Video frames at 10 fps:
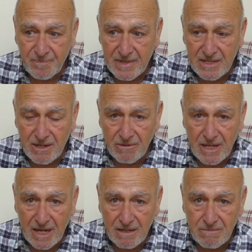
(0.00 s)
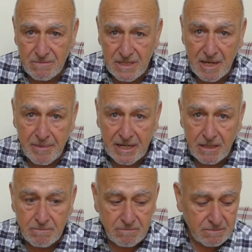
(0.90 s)
It's okay, it's a gimmick.
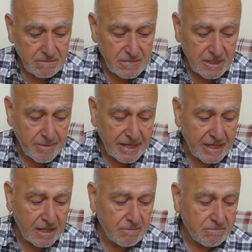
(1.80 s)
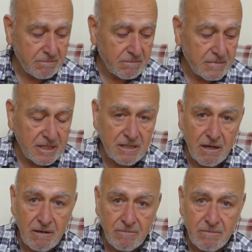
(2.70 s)
It's a gimmicky guitar.